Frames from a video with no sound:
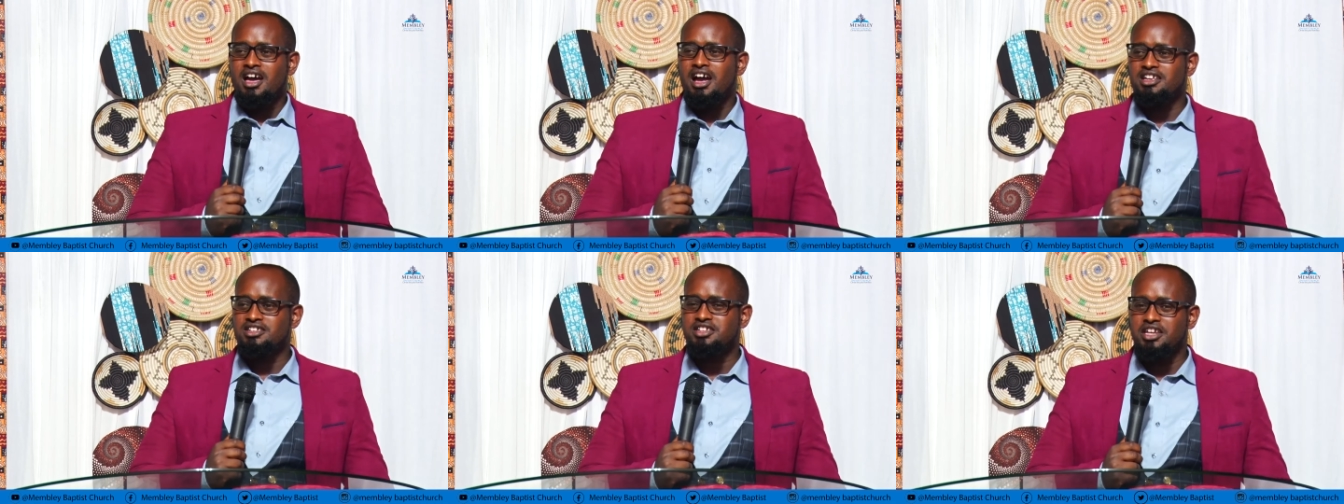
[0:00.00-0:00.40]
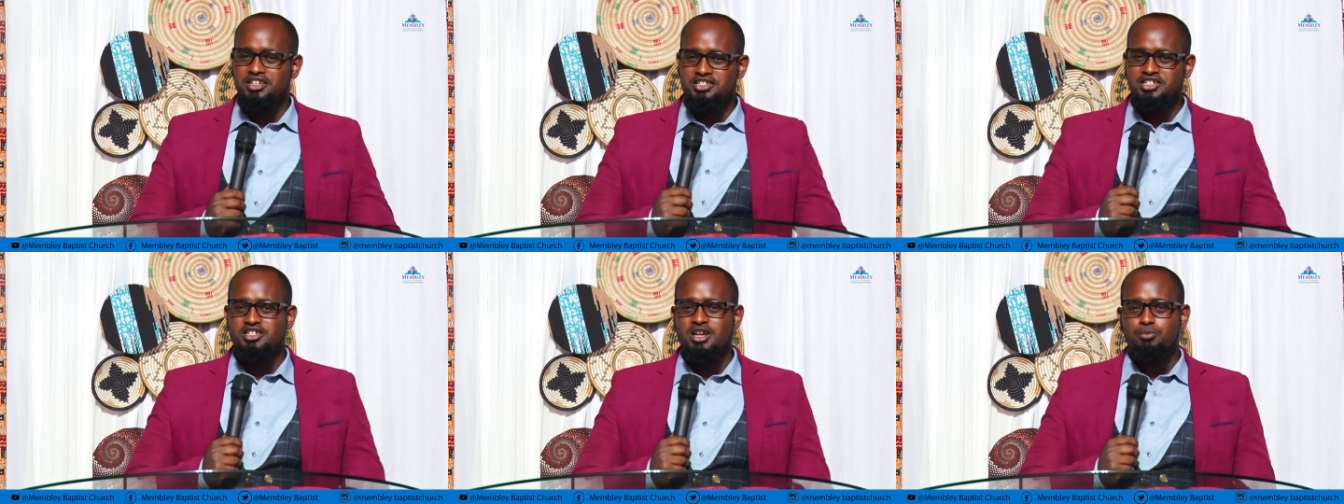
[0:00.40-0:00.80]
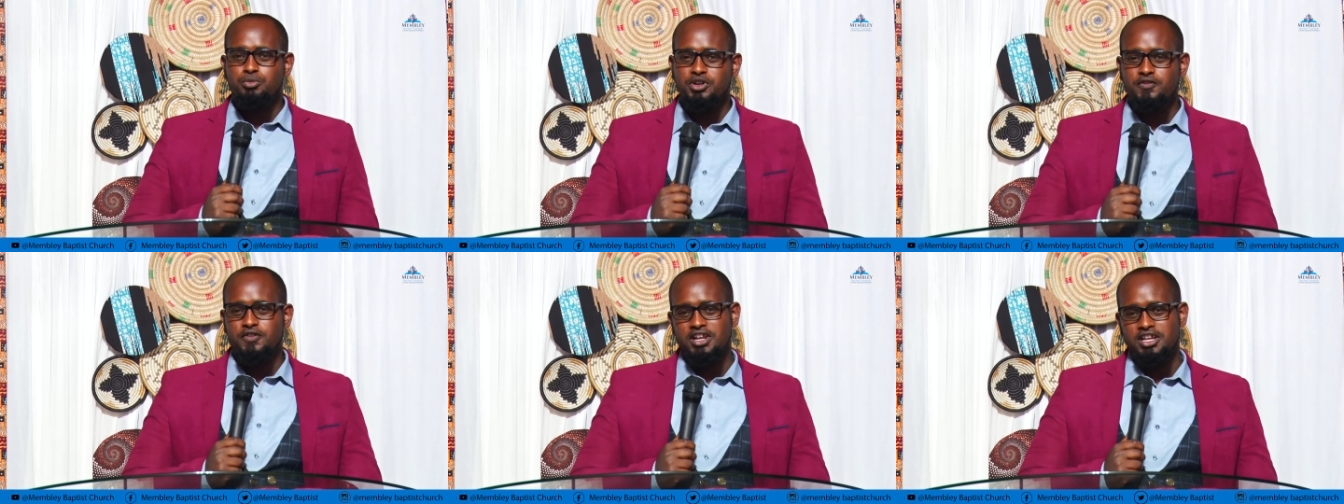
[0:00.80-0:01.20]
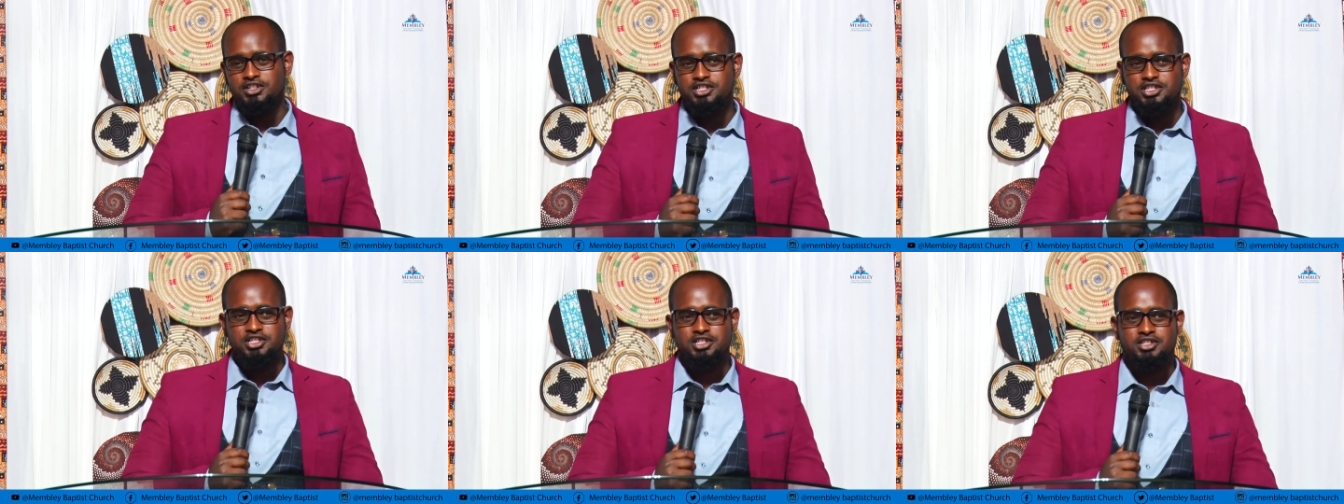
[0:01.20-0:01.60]
I say it is a
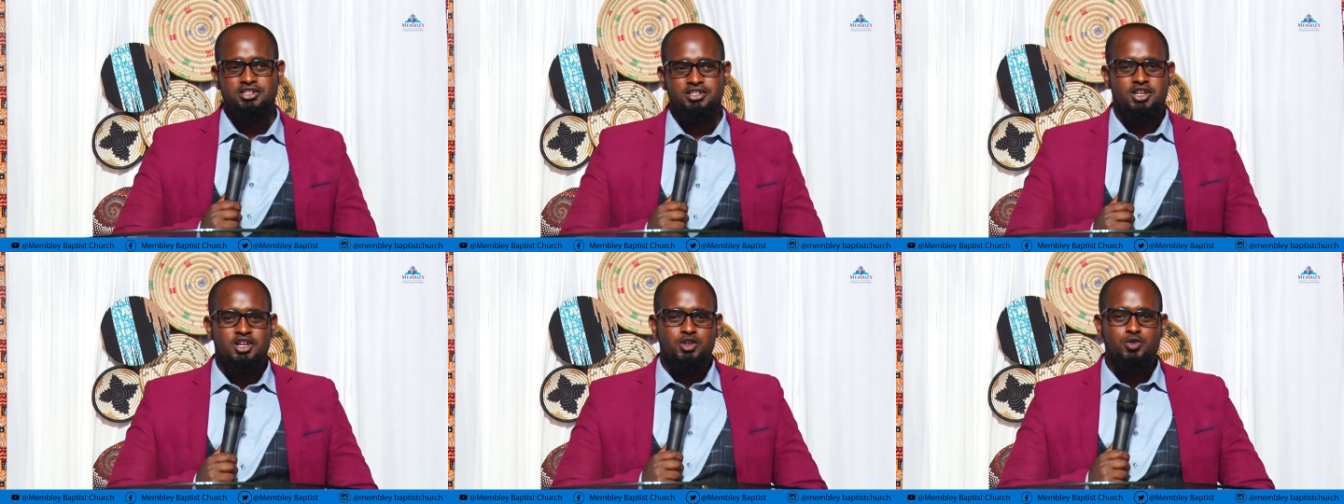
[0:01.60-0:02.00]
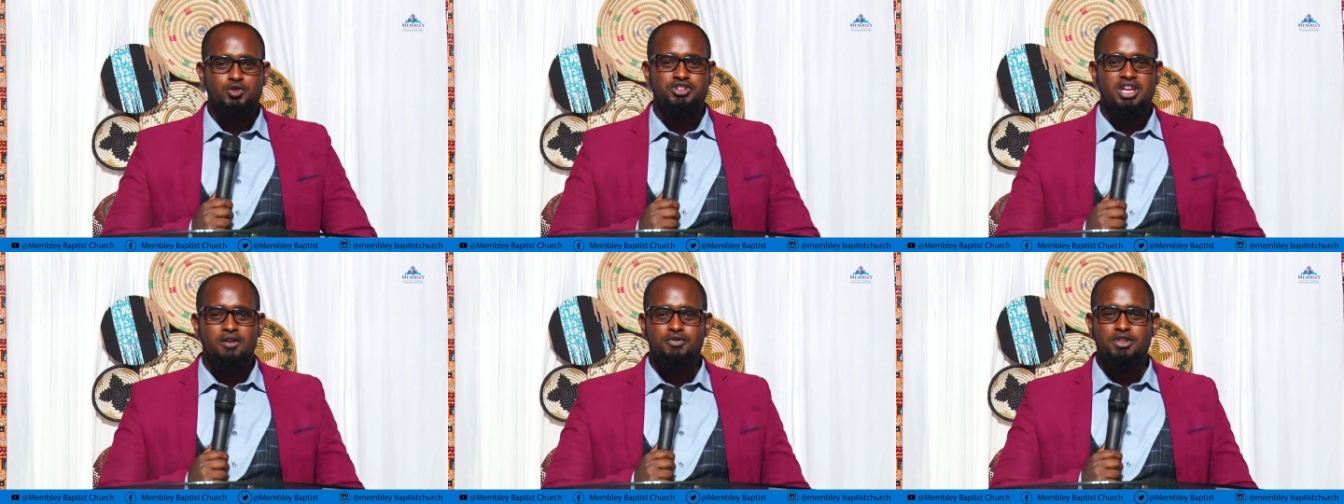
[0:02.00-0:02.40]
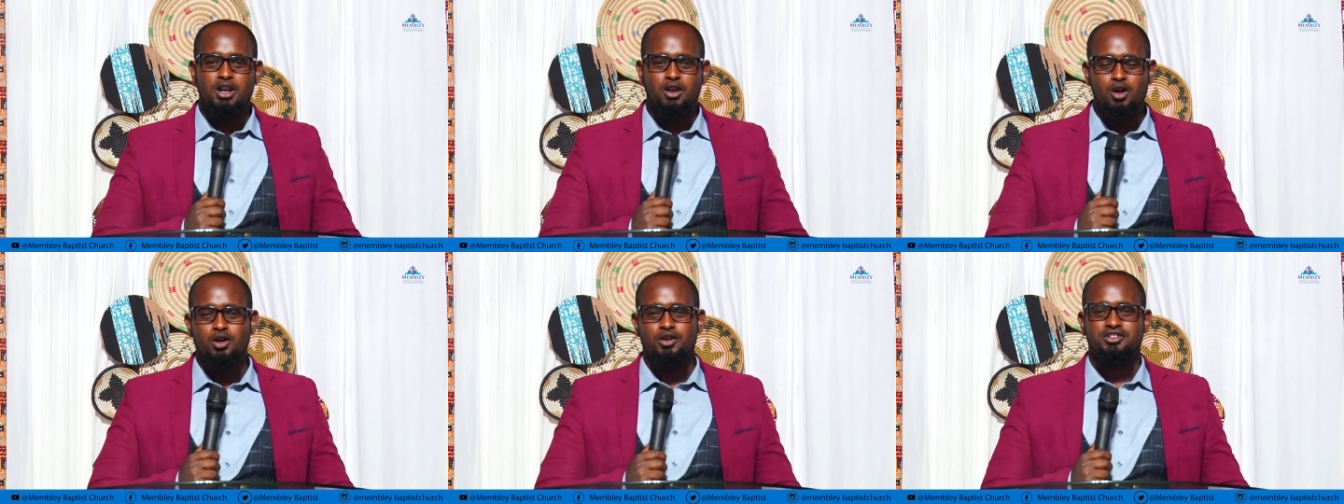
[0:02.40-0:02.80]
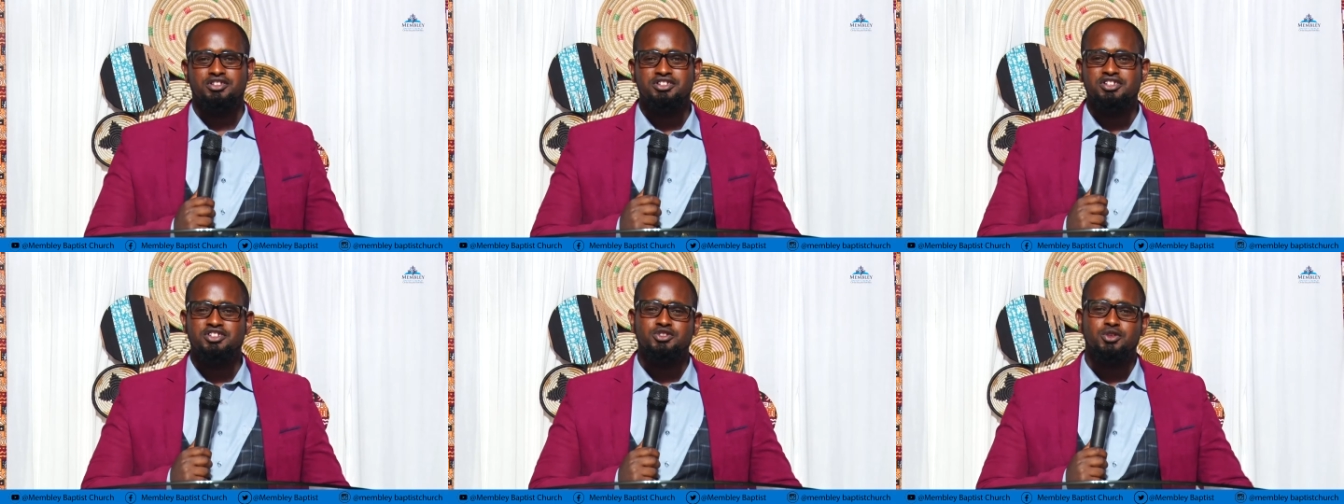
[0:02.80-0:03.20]
privilege to serve the Lord.
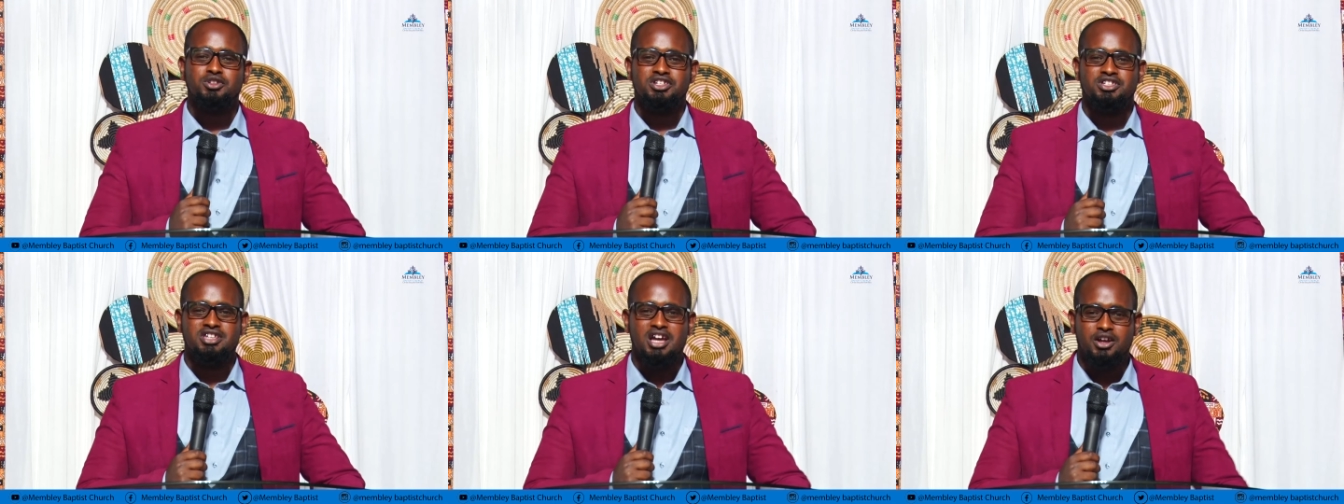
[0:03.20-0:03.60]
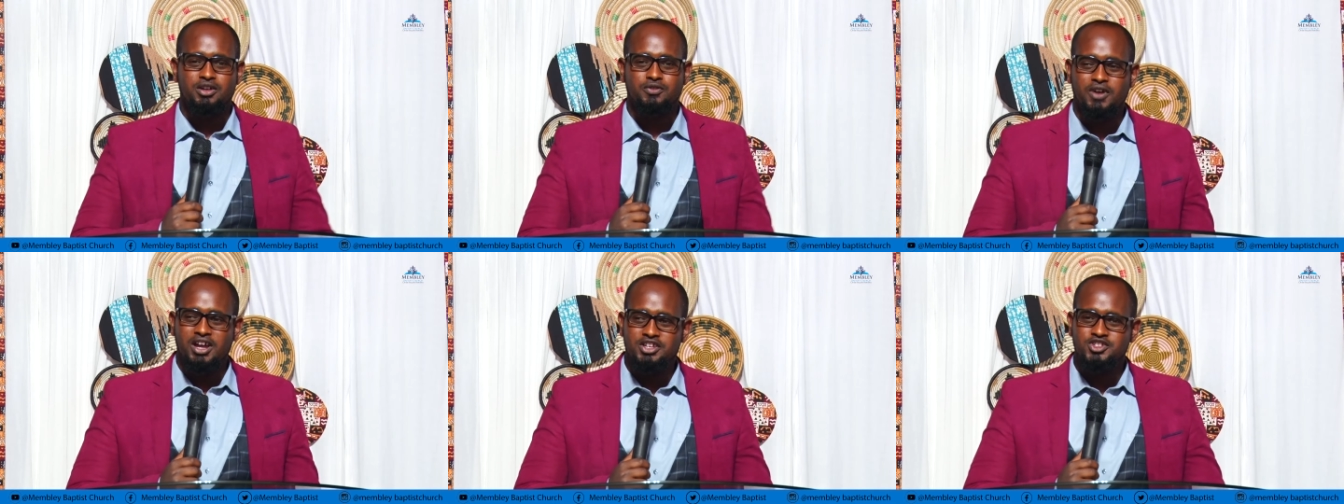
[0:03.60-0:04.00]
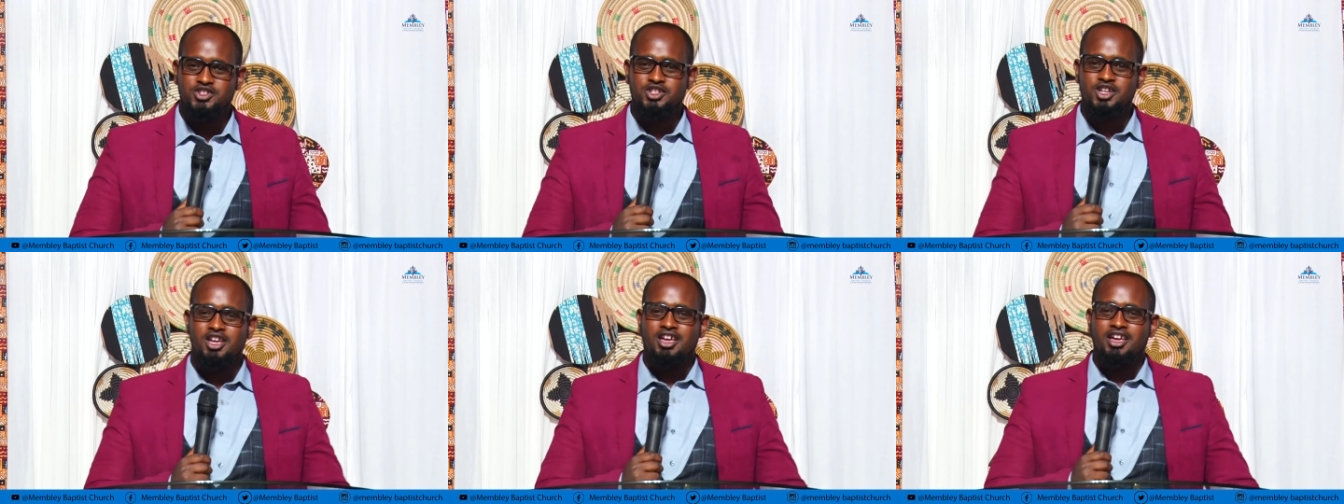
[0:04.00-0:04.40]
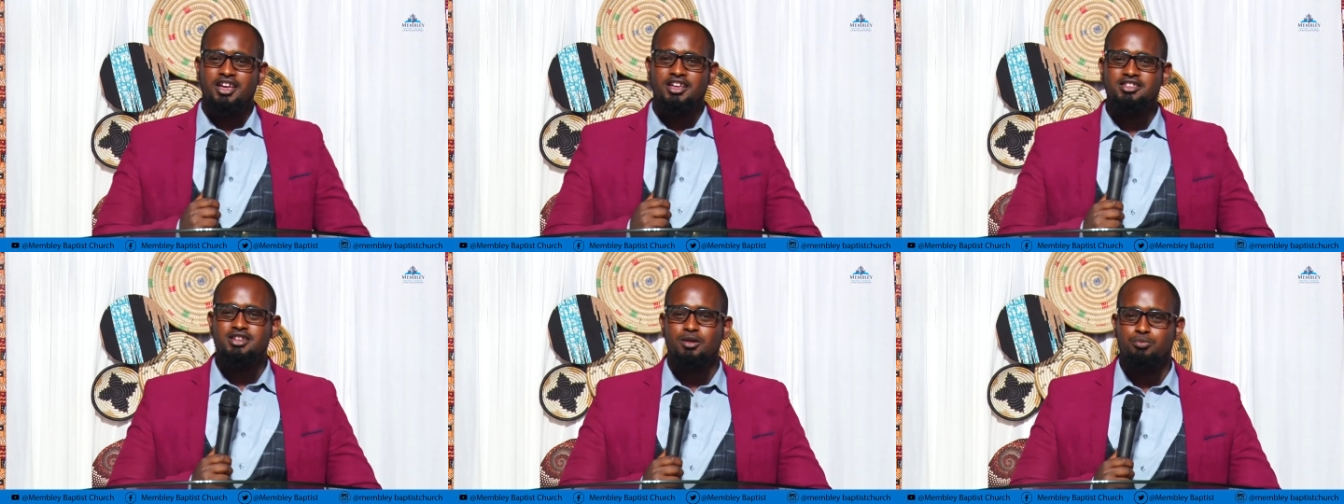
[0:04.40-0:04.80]
This is not a sacrifice,
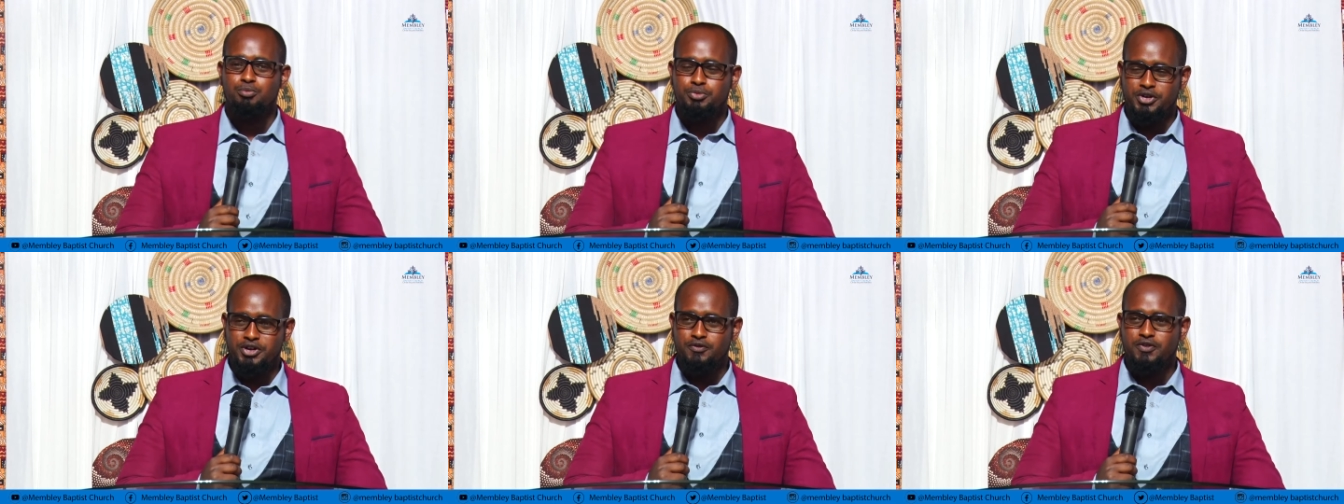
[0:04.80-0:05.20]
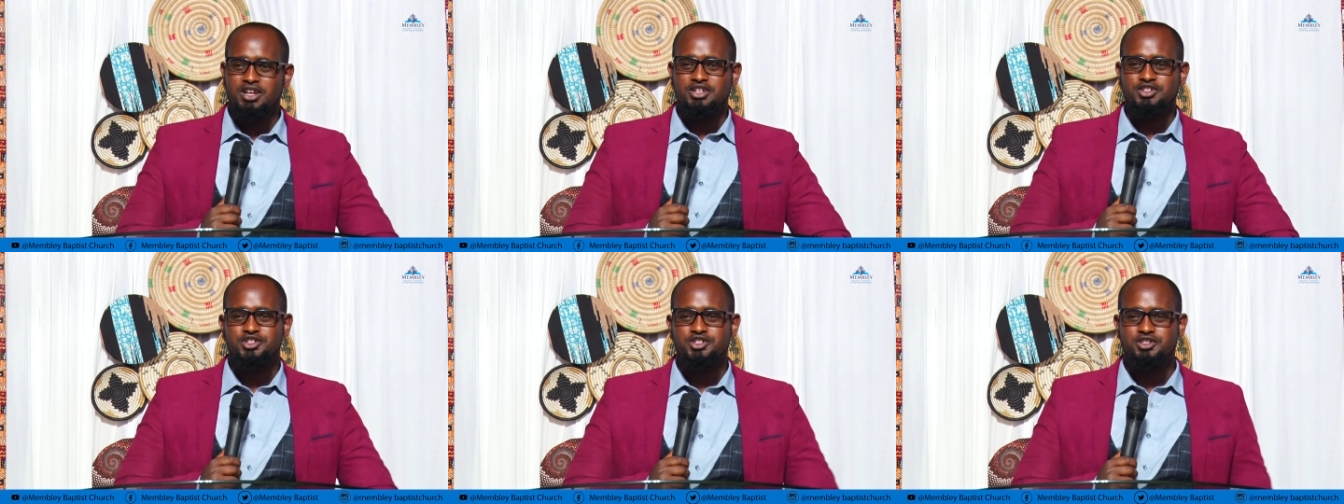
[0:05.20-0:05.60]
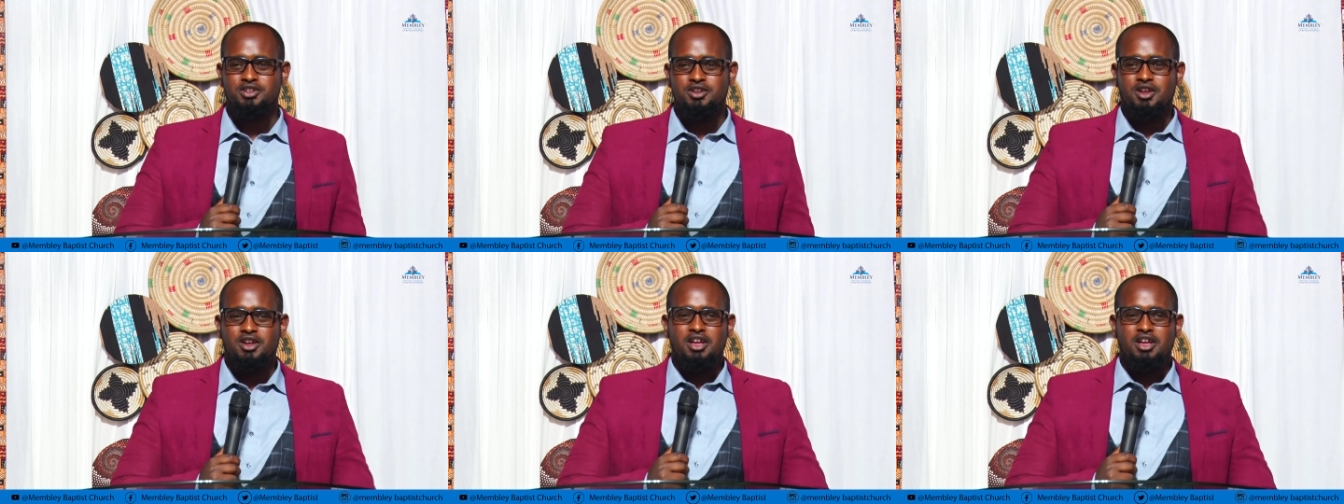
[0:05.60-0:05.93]
it's a privilege.